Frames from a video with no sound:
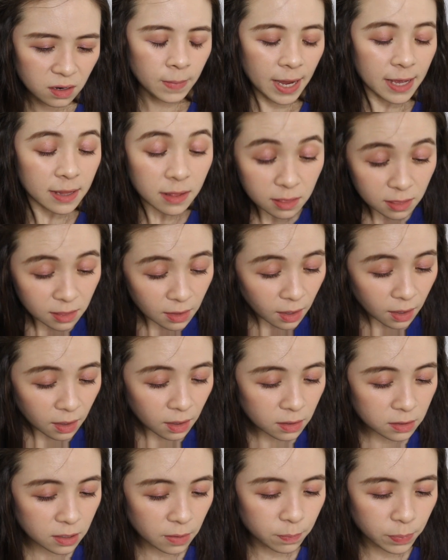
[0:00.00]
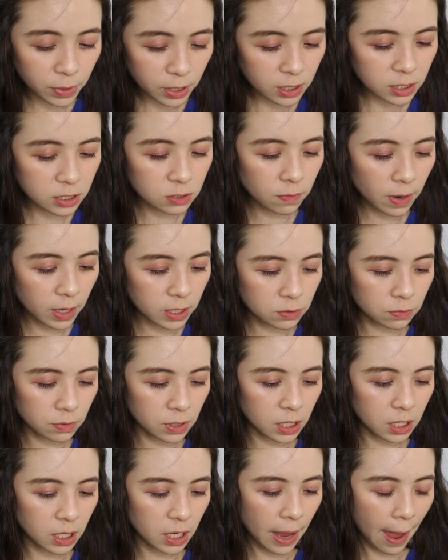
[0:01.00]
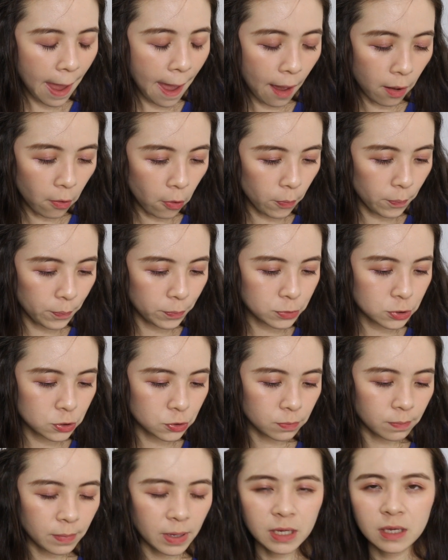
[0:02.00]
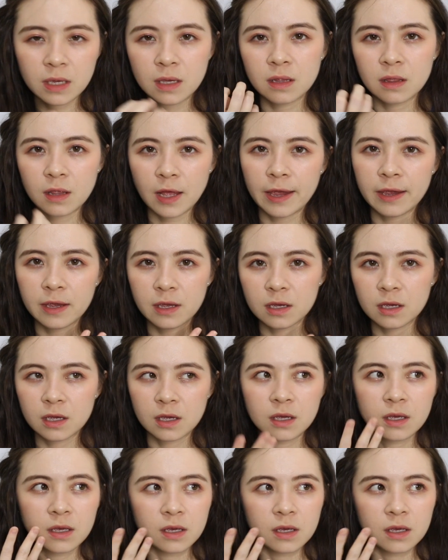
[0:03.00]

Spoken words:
I think the beeswax really helped to make it like